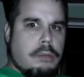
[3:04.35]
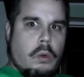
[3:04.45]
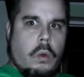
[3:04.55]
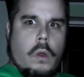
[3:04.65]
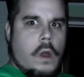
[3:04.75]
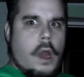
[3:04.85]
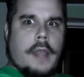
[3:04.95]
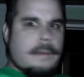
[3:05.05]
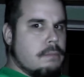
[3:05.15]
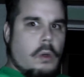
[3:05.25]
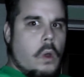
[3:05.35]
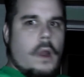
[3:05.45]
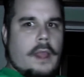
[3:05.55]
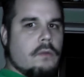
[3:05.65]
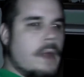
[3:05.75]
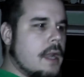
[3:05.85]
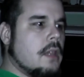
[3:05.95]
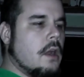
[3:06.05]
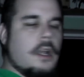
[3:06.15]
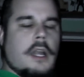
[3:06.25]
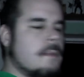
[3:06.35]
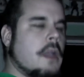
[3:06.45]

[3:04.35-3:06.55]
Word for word: brrrt, brrrt, like red alert, and I'm